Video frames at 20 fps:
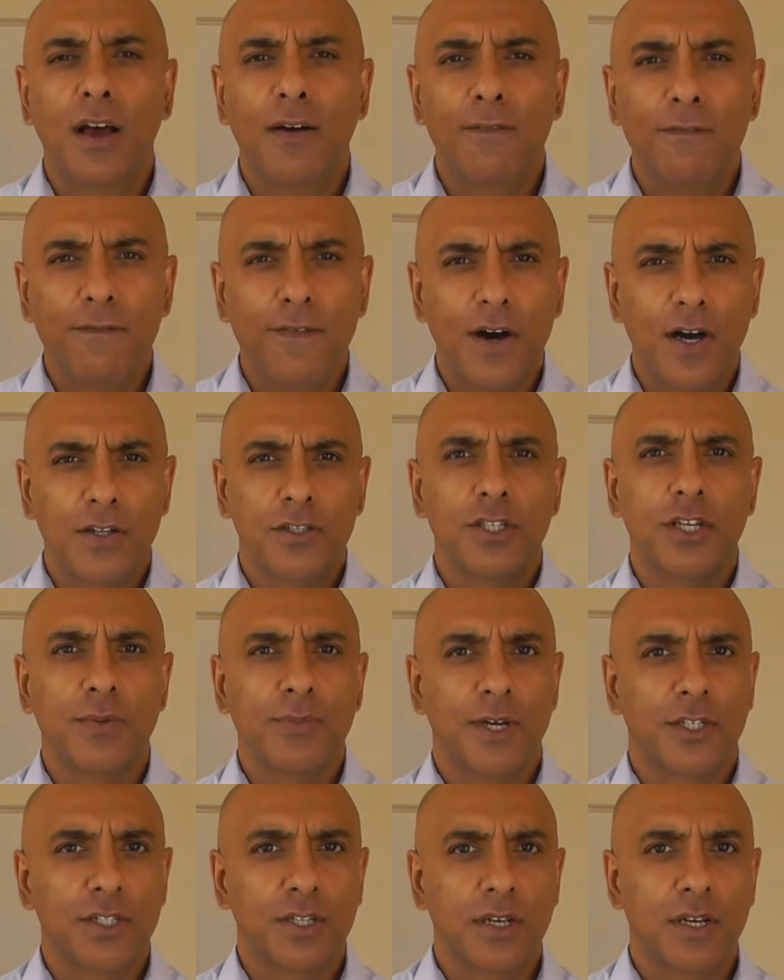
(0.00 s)
far too
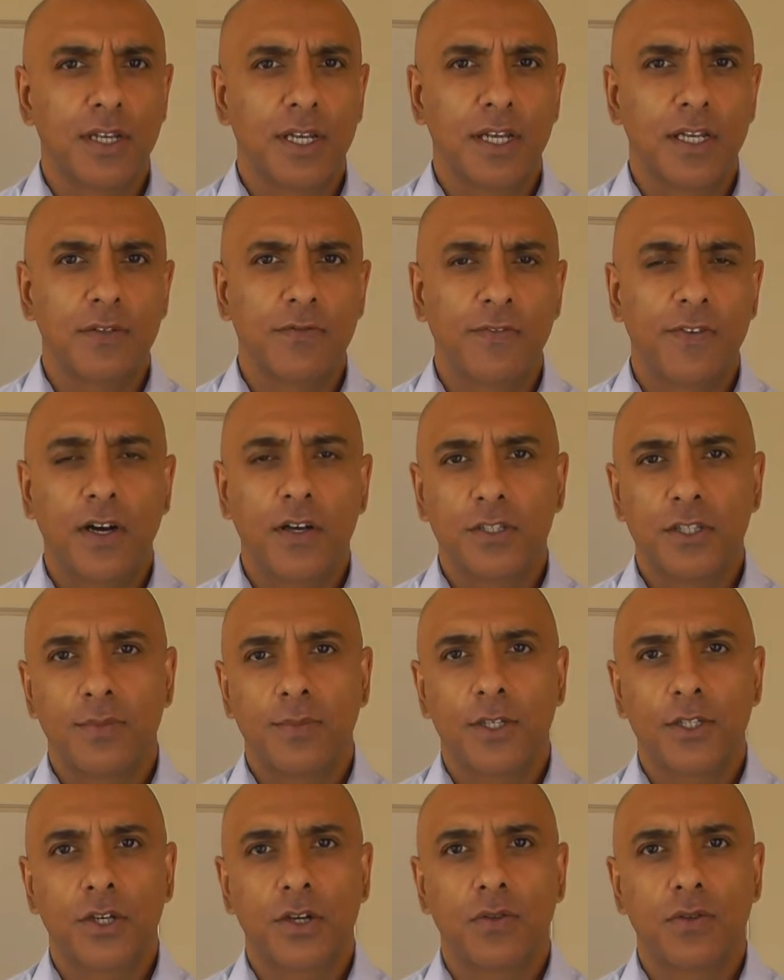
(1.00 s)
much learning and far too
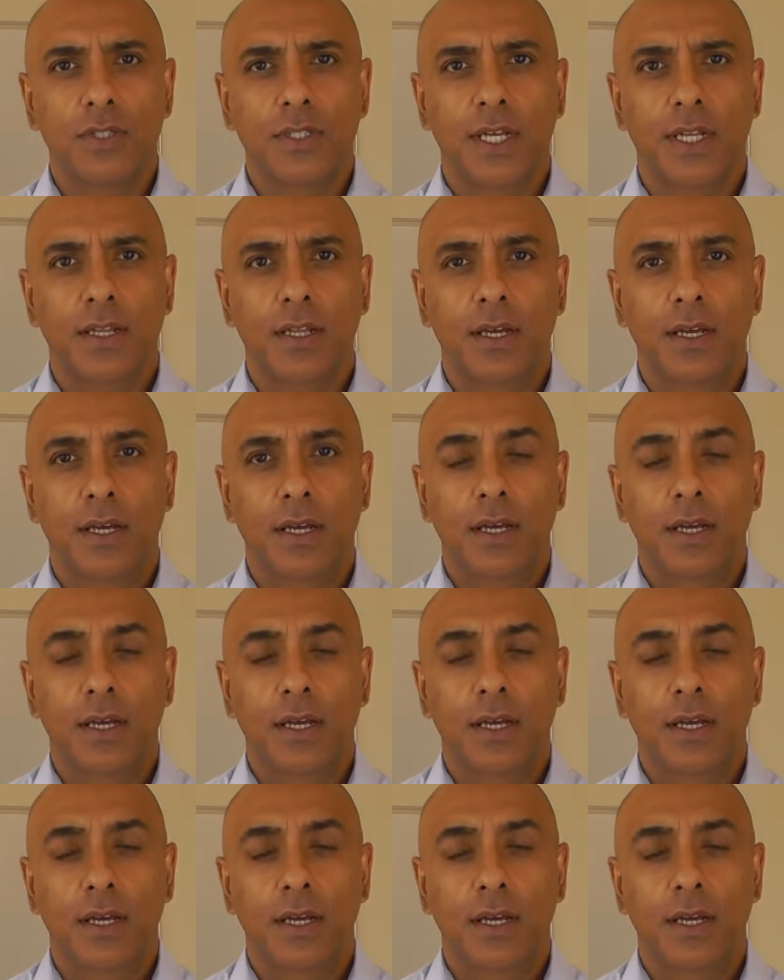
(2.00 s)
much content.